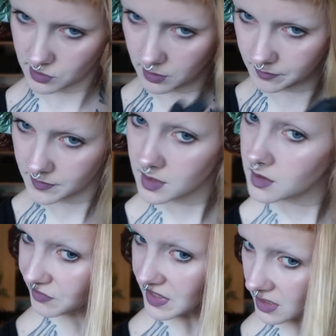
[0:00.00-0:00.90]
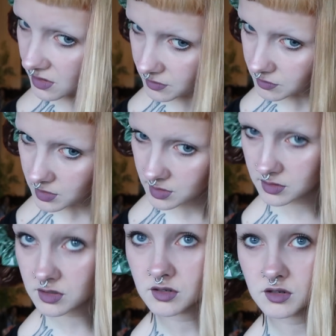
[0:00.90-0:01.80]
some vegan
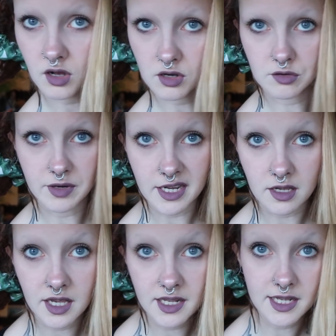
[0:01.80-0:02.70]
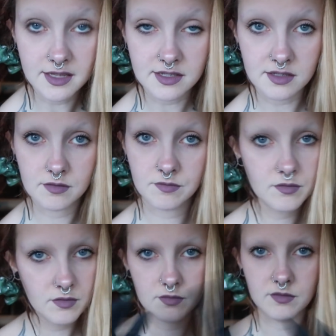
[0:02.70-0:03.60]
coloring in it.
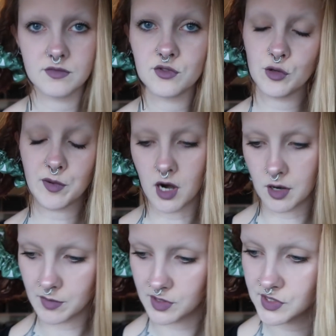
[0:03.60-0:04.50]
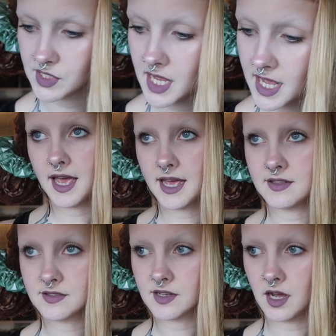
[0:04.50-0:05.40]
Super harmless.
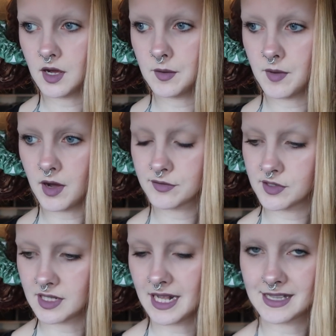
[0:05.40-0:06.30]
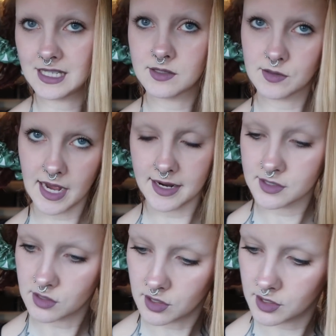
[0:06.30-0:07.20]
And often, like, these
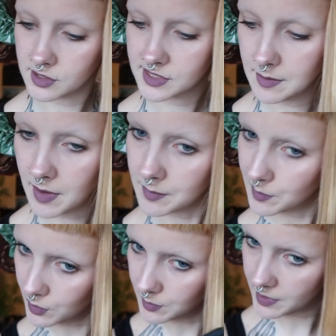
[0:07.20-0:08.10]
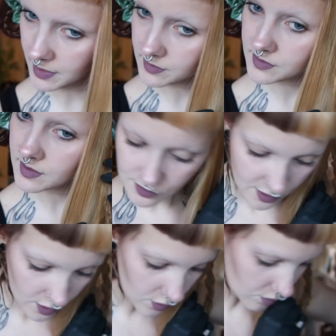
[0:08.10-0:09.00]
dyes are semi-permanent,
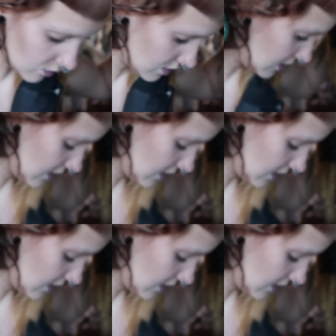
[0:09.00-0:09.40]
so